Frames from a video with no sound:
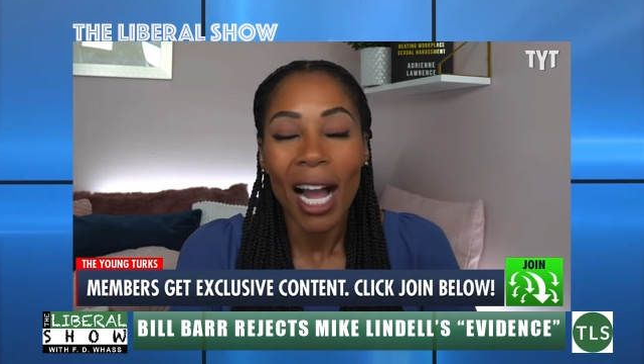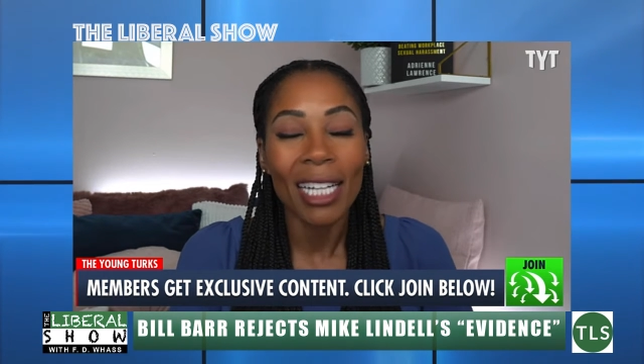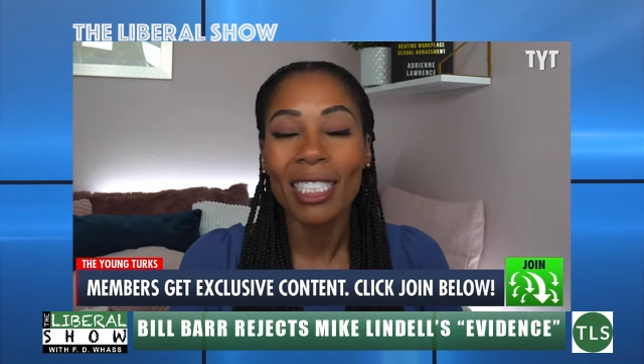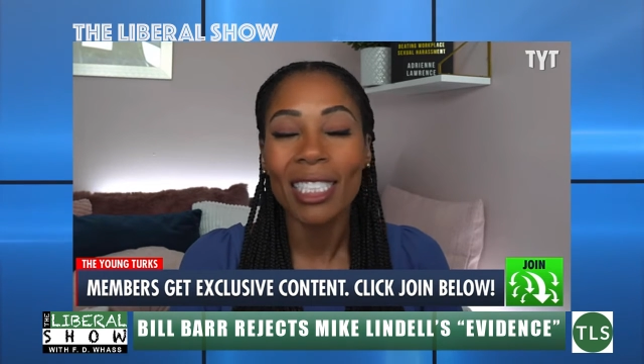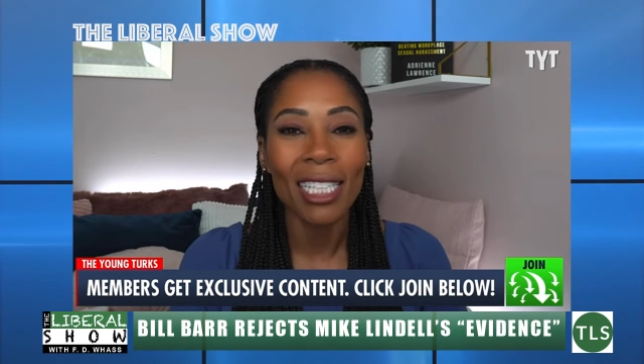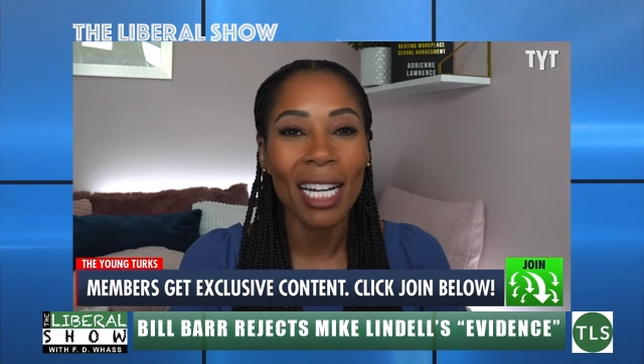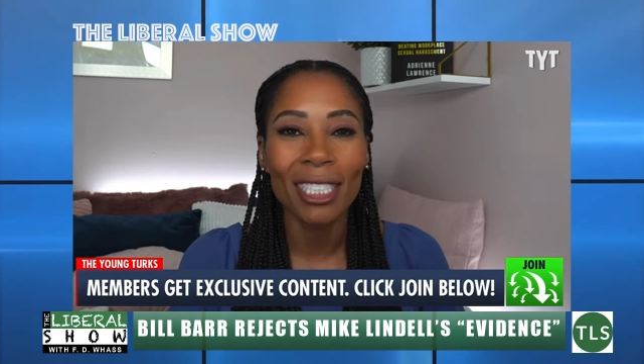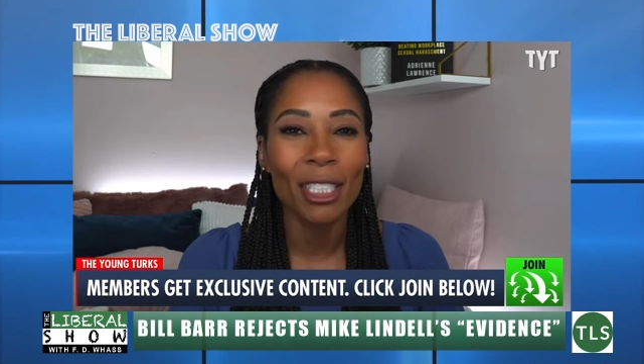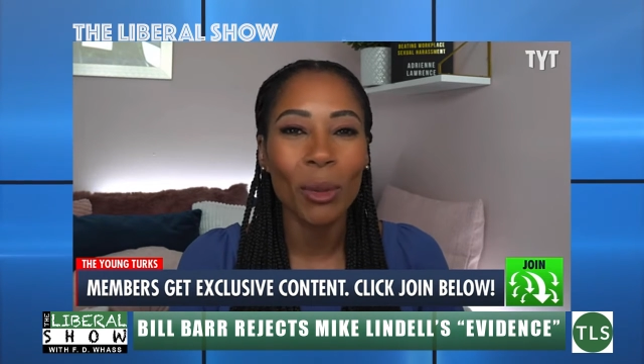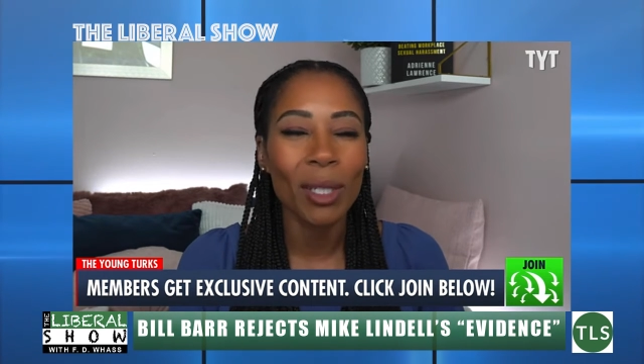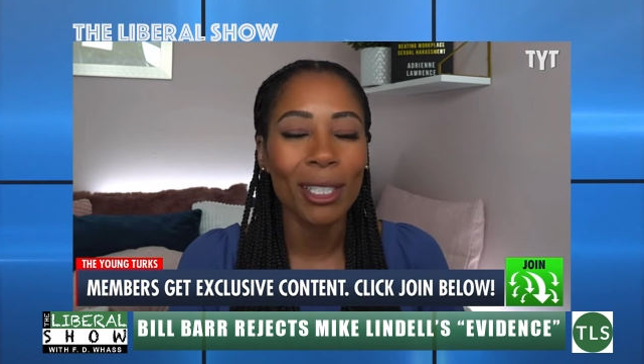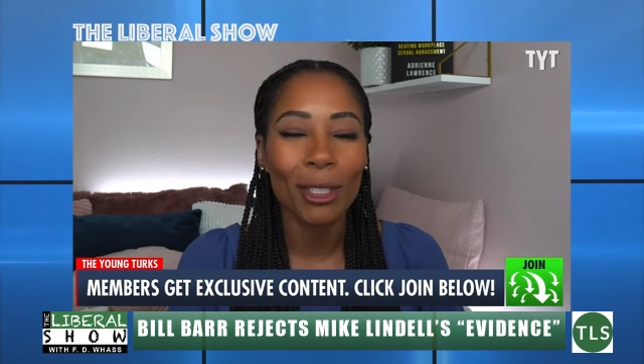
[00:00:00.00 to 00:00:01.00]
I
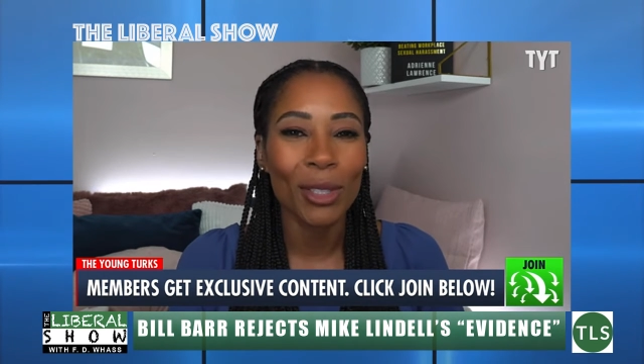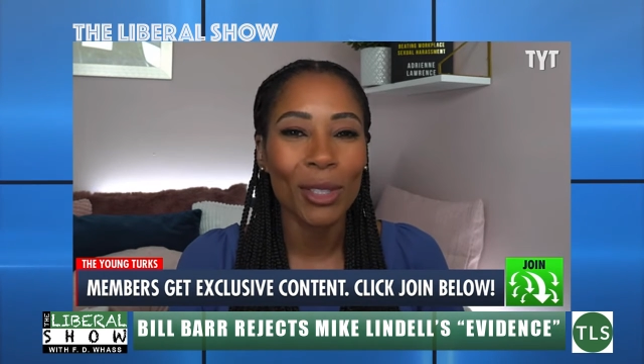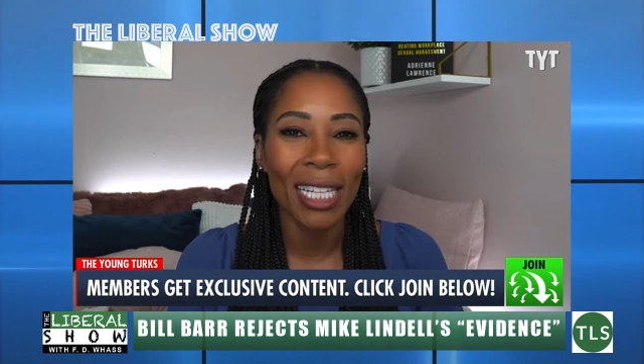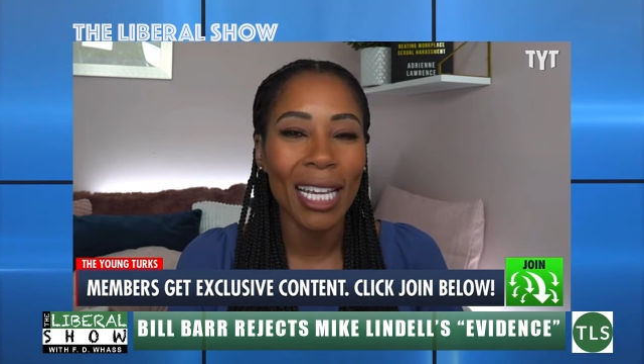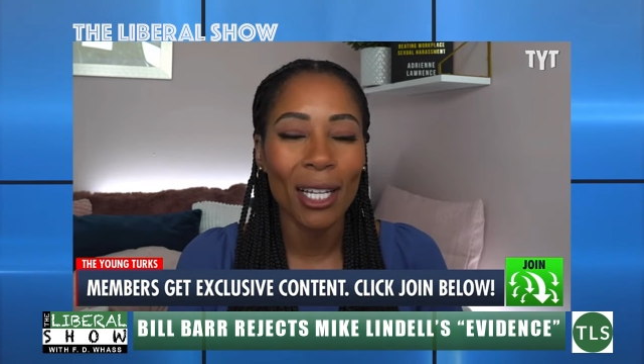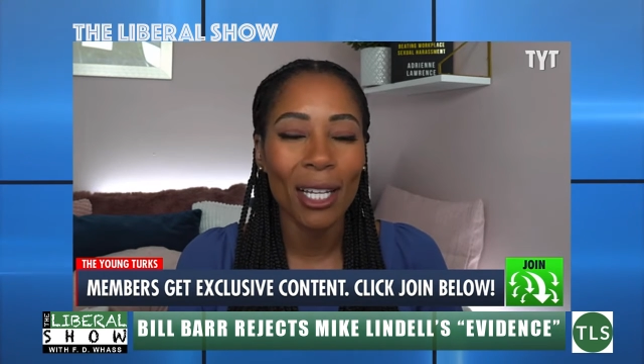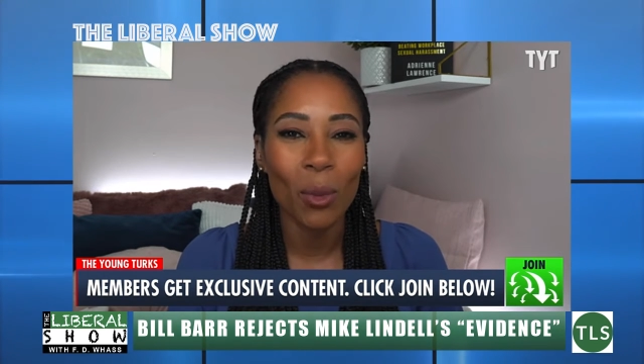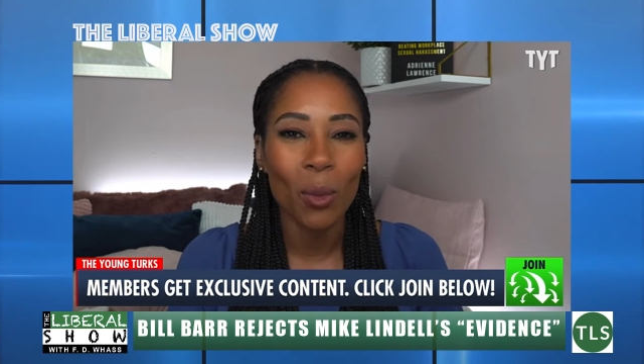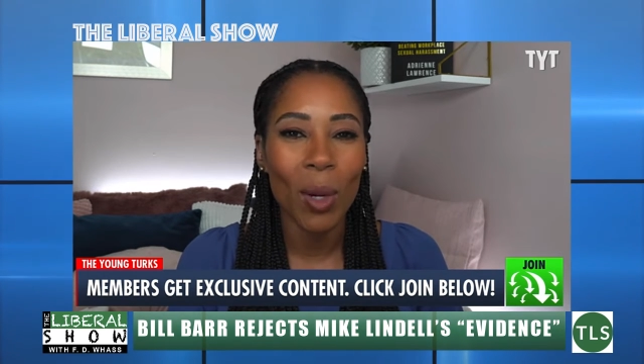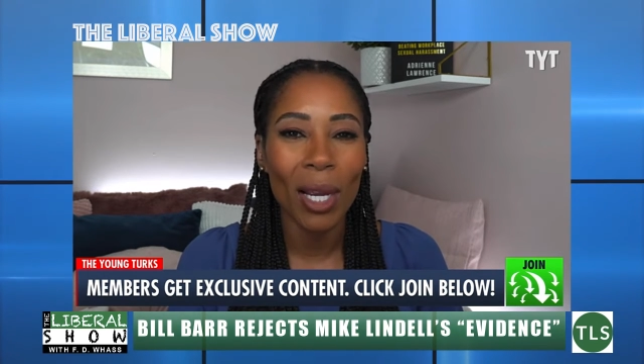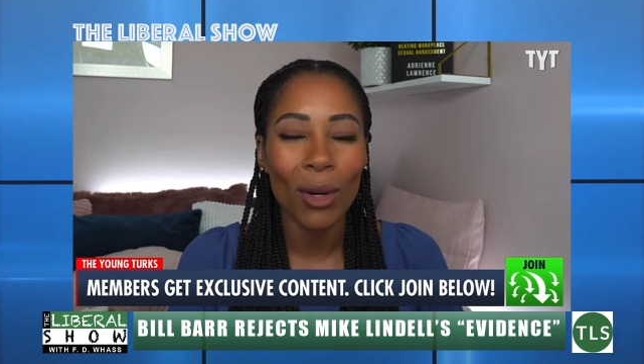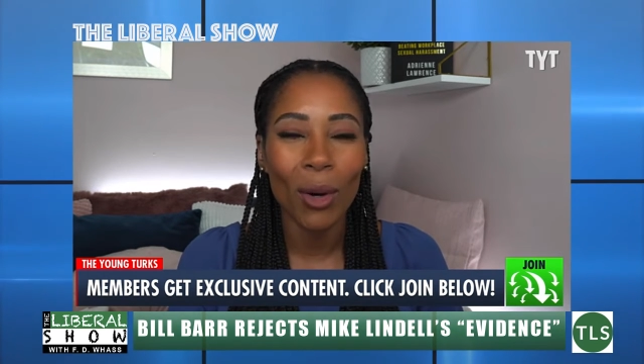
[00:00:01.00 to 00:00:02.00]
don't understand
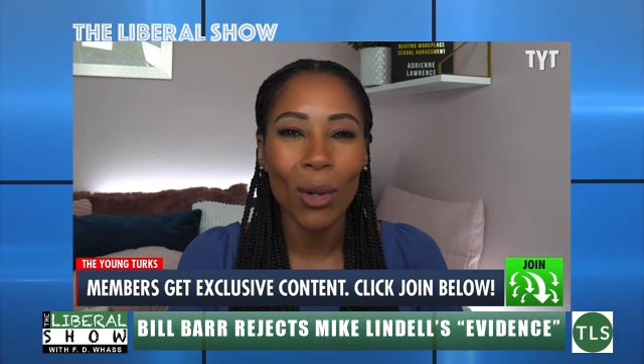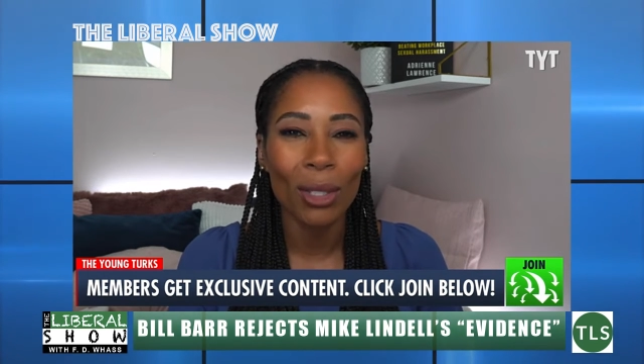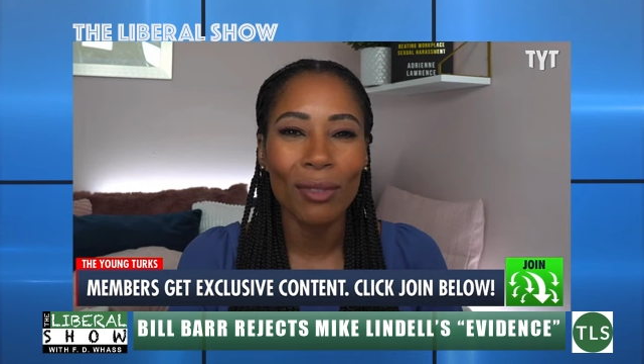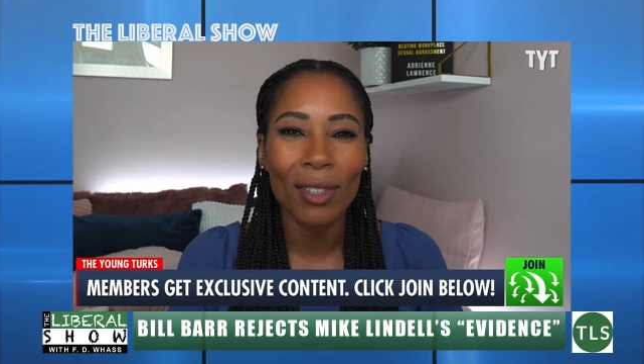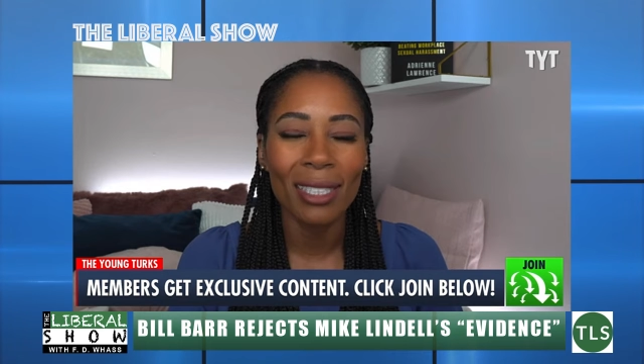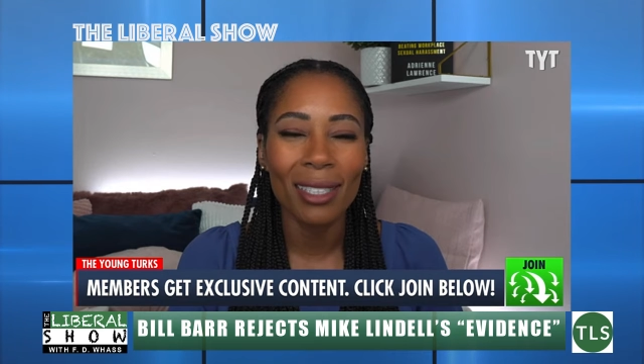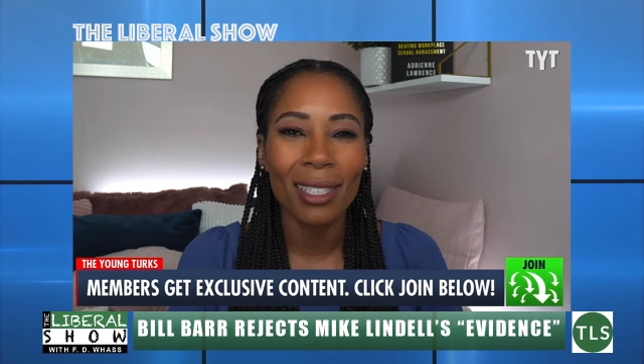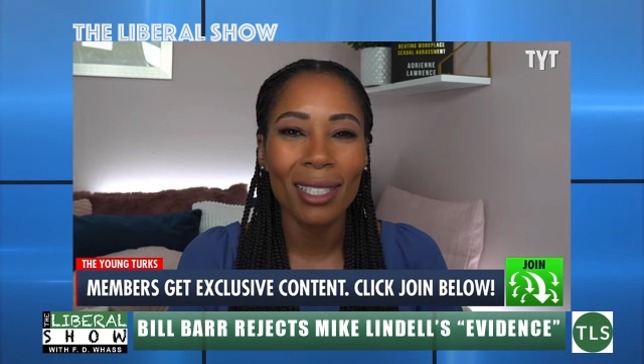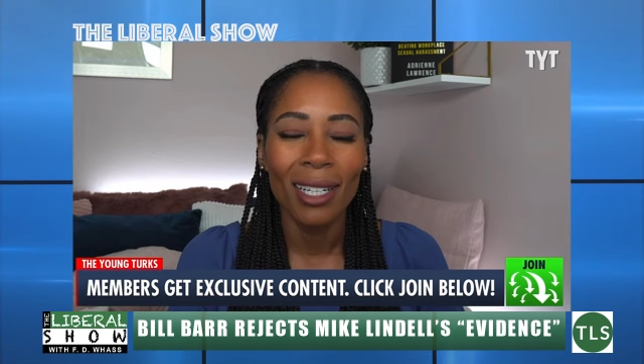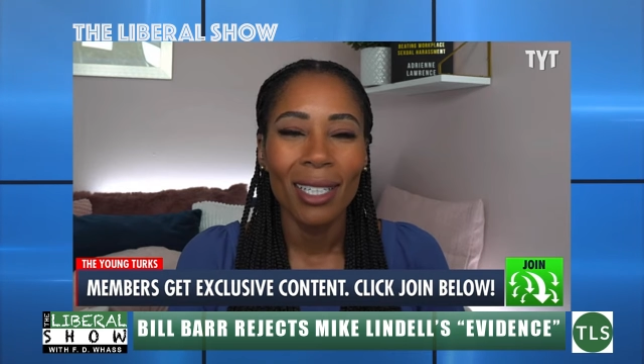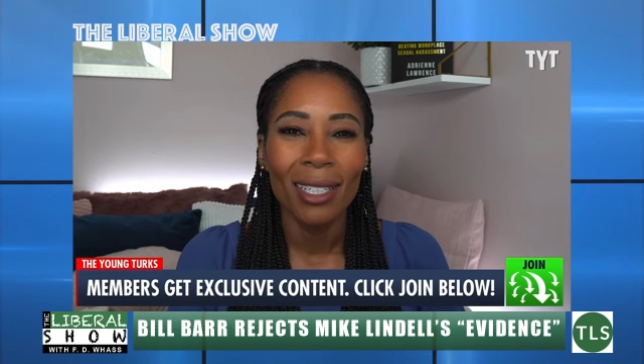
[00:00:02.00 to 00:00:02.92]
where all of this